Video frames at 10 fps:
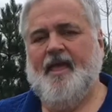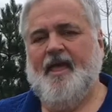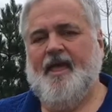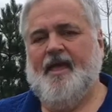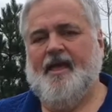
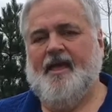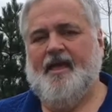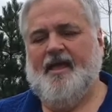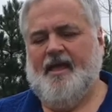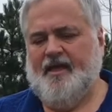
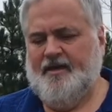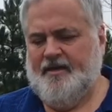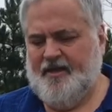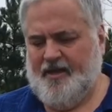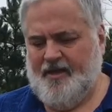
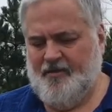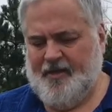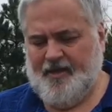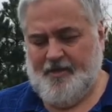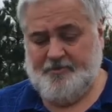And when
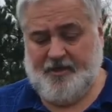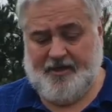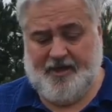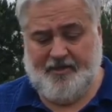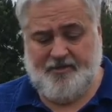it comes right
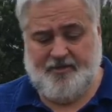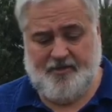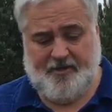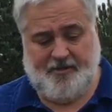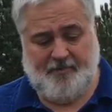down to
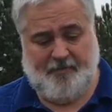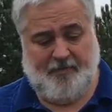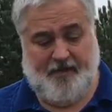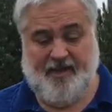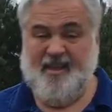it, it might
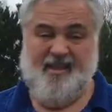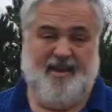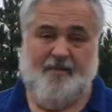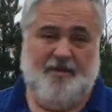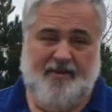be lucky that
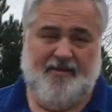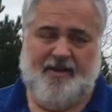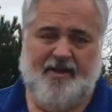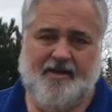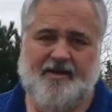I'm living
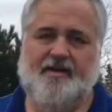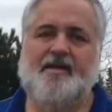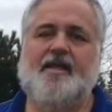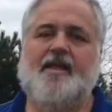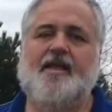here,
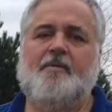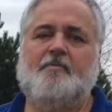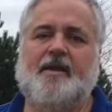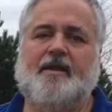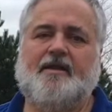
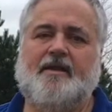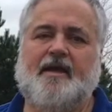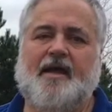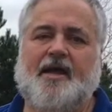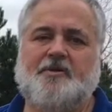but
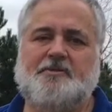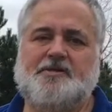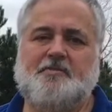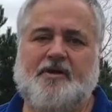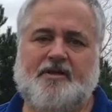our
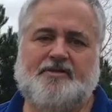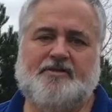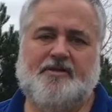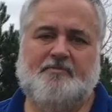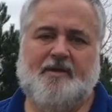response
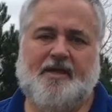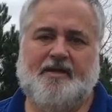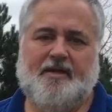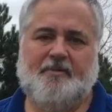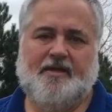to the
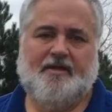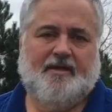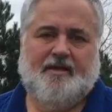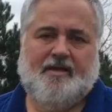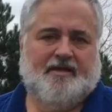pandemic
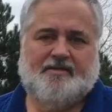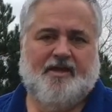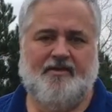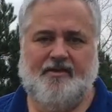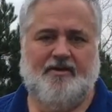has
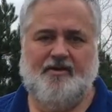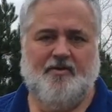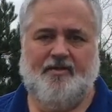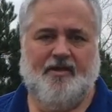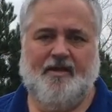nothing to do
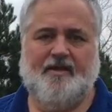with luck.